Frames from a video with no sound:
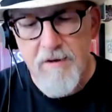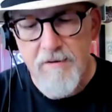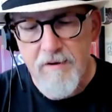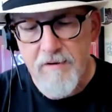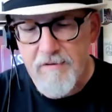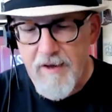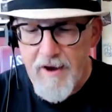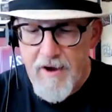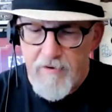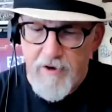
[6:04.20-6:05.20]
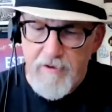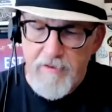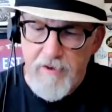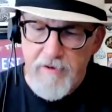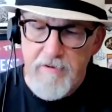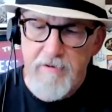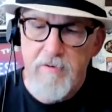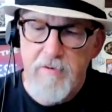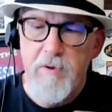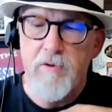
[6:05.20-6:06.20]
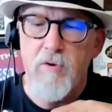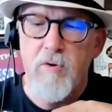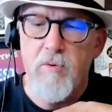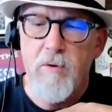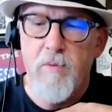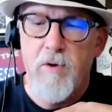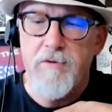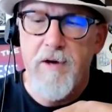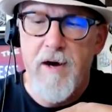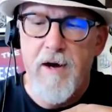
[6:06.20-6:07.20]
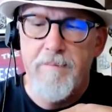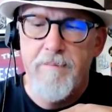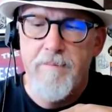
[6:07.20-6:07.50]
didn't tear anything. We could do it one more time.